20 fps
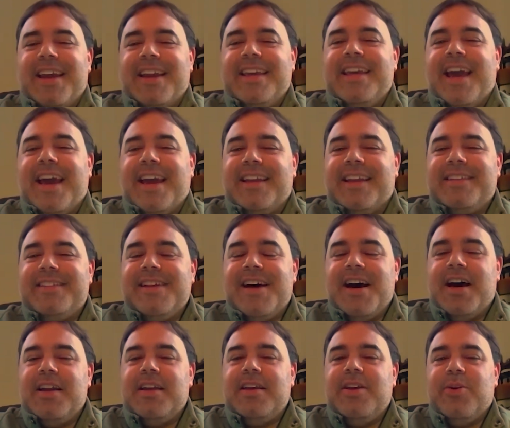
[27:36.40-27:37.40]
Again, it's
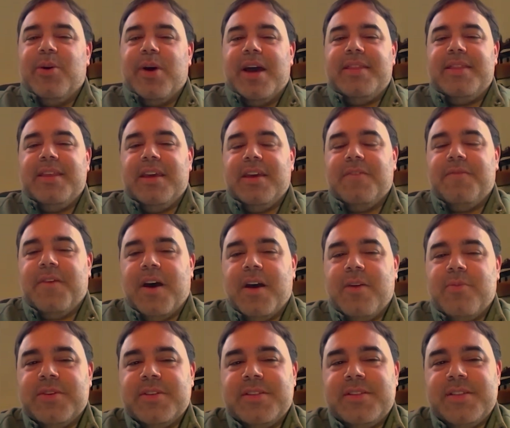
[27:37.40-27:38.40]
not, I think if I
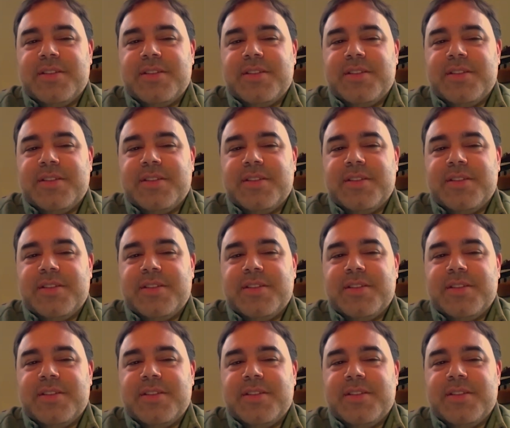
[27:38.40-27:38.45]
was